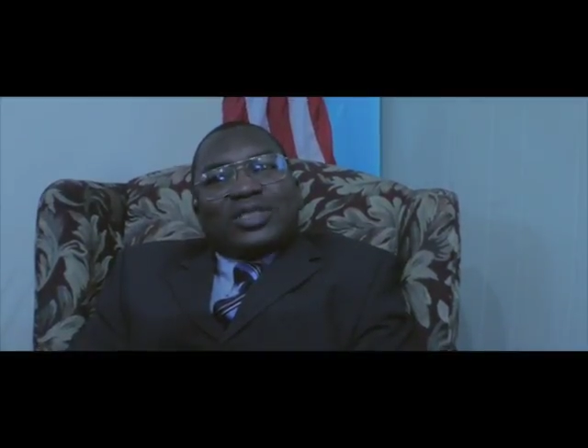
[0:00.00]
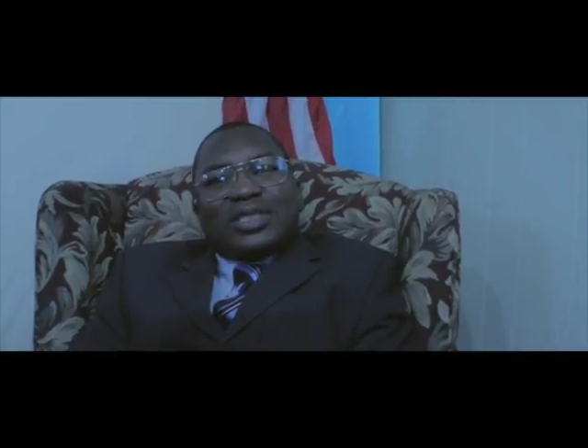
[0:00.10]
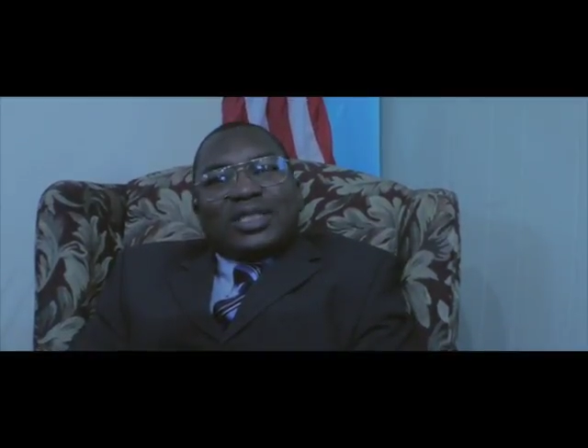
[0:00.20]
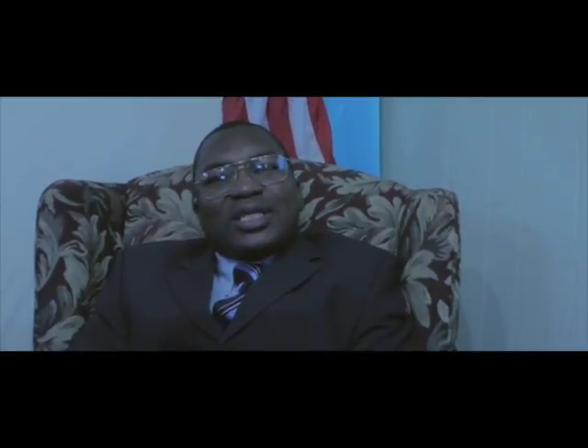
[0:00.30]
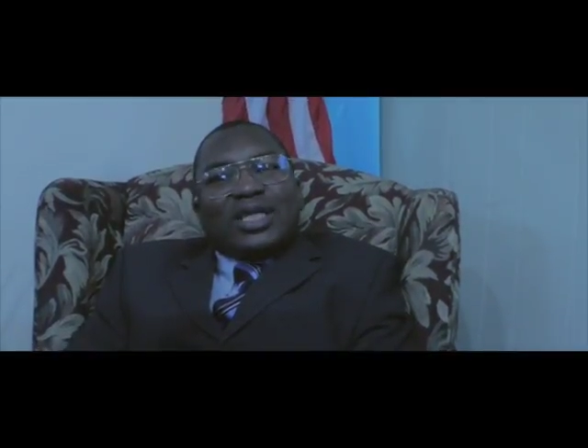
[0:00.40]

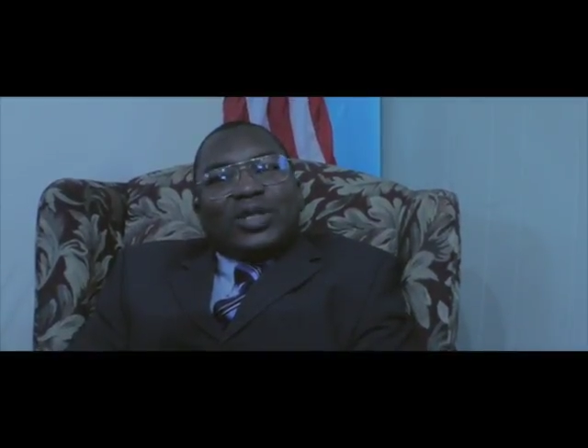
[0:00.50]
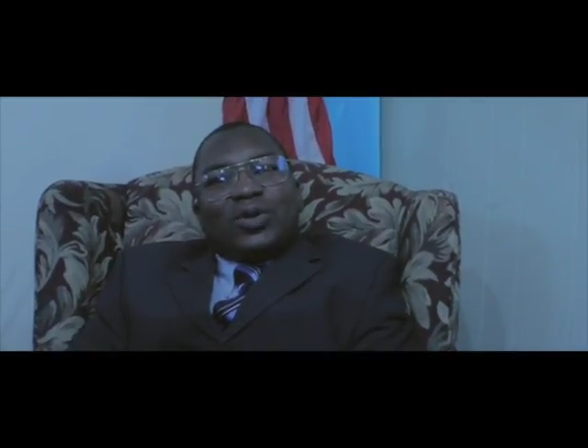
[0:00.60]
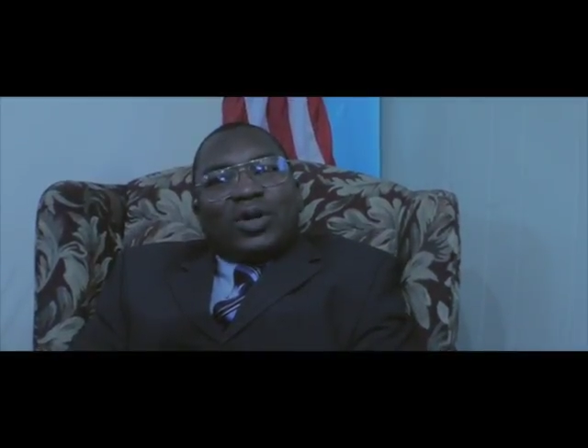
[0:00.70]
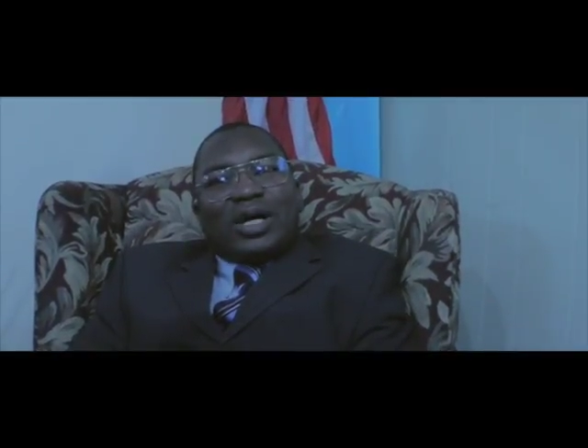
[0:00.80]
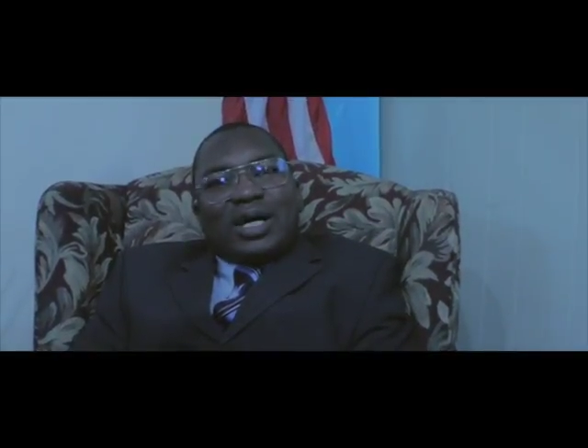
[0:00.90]
sink in
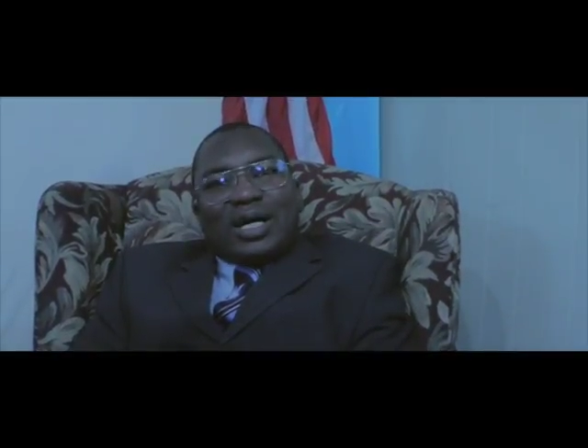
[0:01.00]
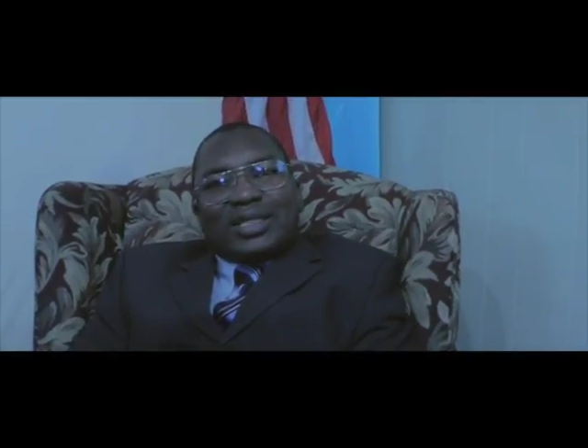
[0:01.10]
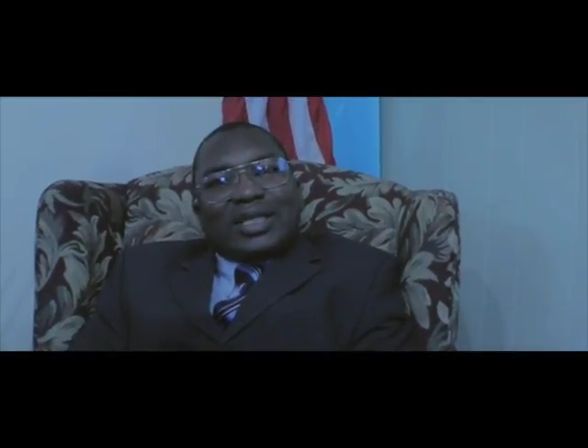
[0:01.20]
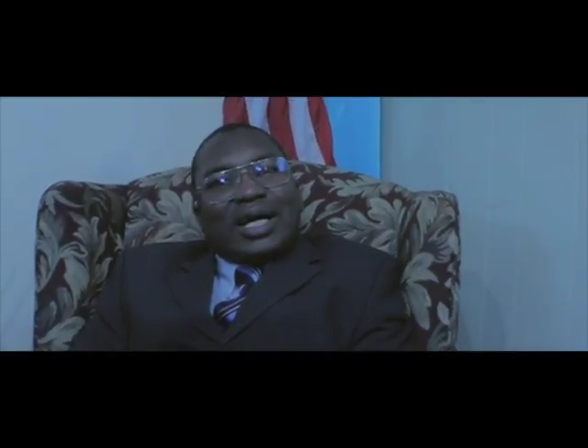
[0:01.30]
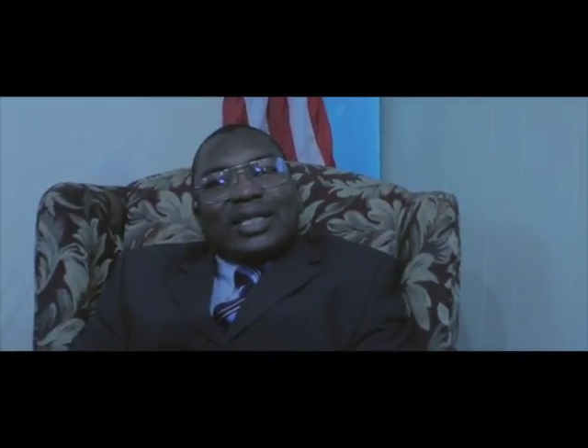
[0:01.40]
your
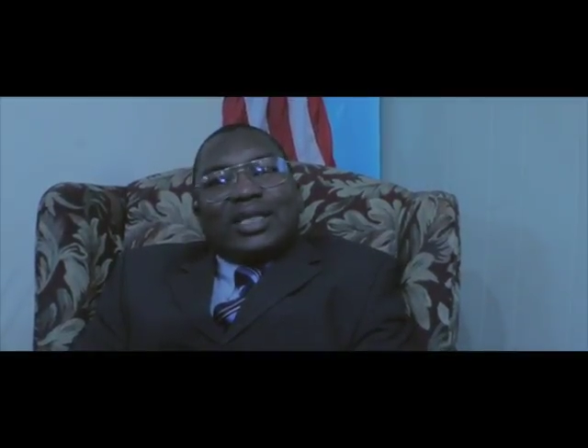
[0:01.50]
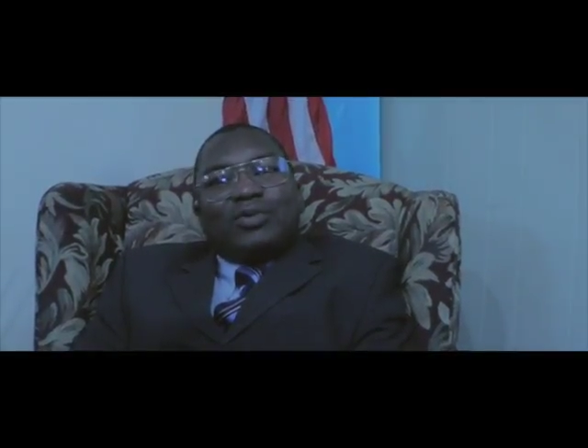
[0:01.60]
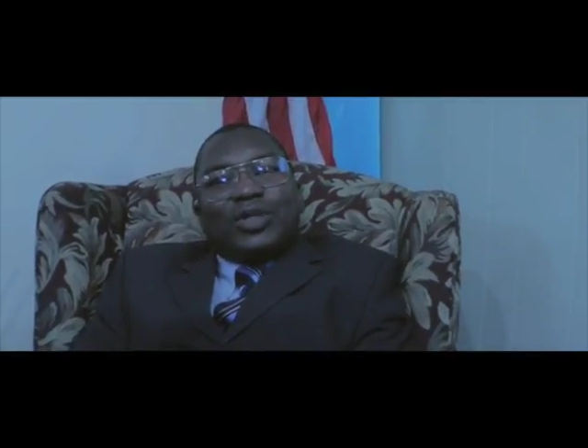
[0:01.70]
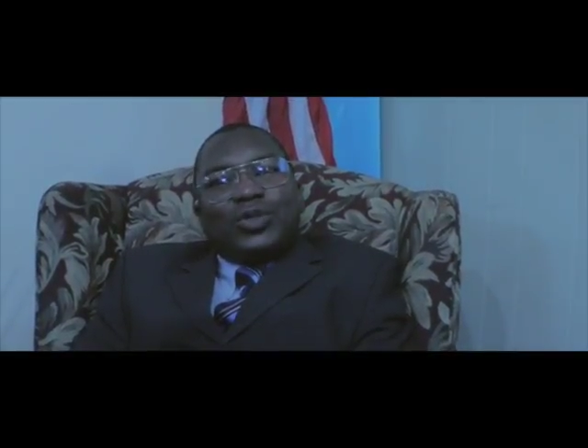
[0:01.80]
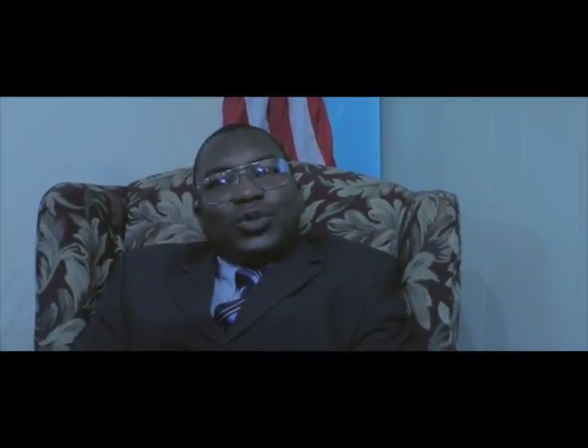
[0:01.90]
heart and they
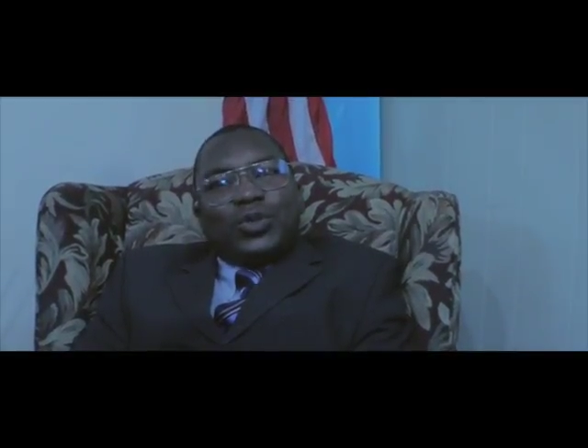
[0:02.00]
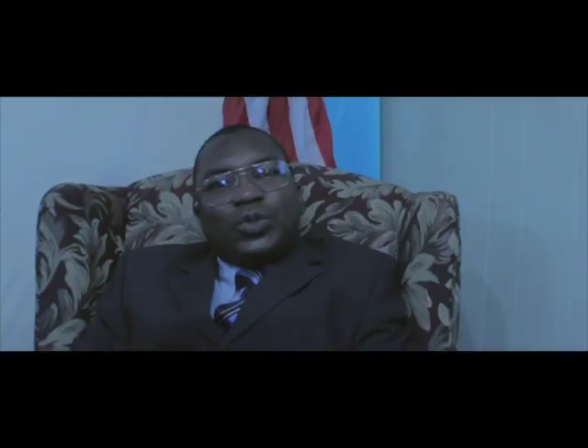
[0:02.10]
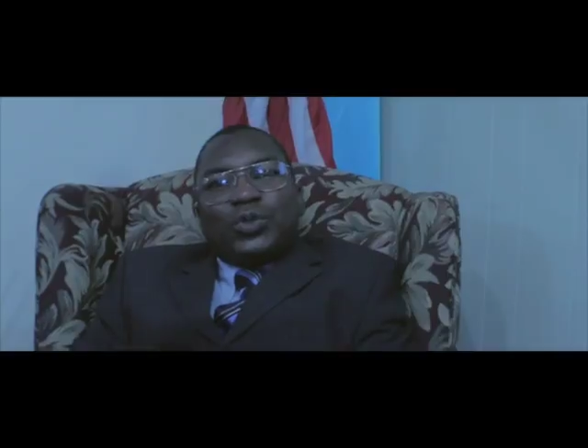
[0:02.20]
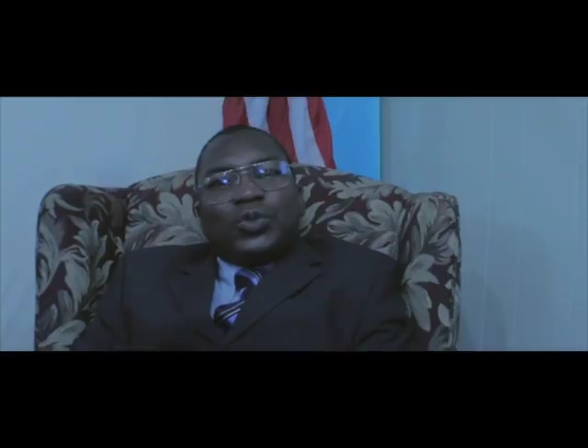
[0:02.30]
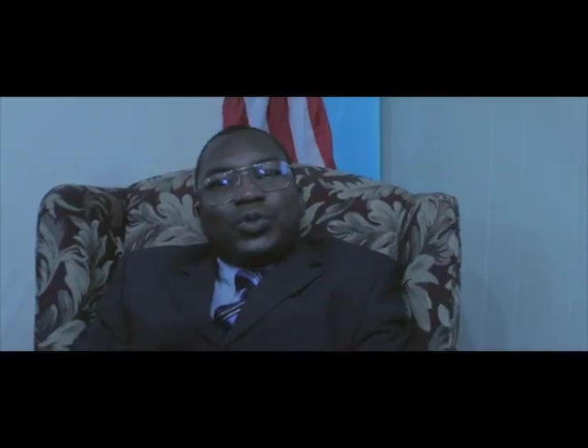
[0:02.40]
will do
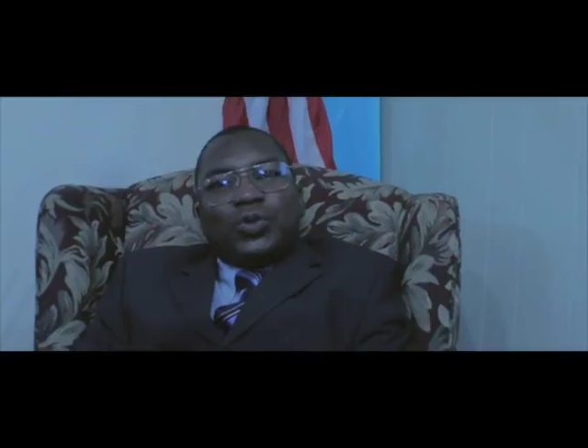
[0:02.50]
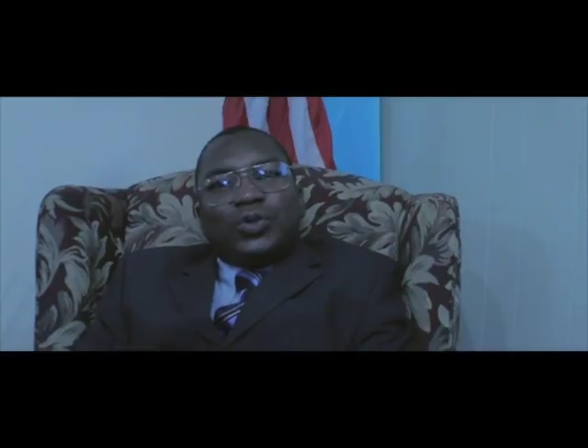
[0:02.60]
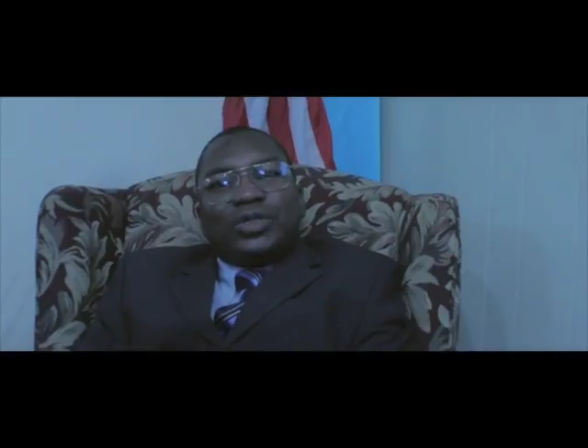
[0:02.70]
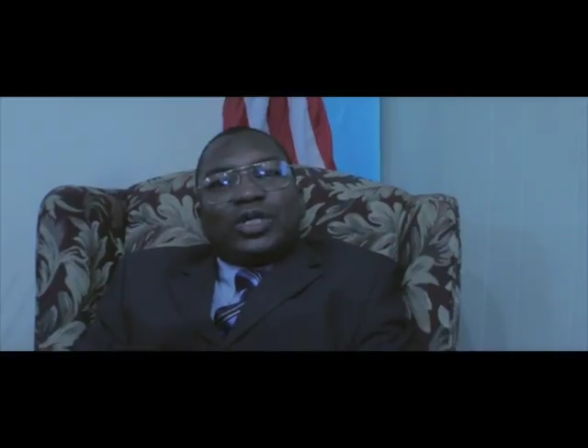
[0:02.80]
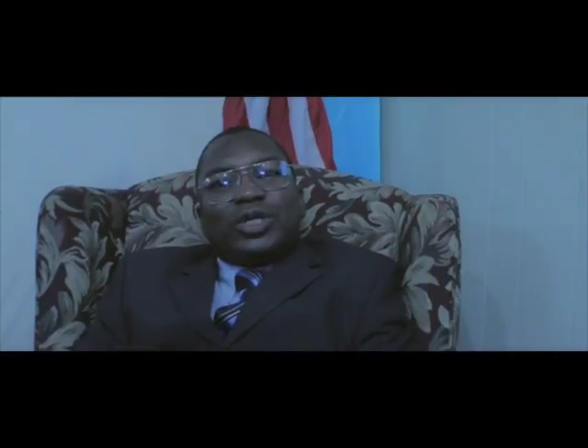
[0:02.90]
you good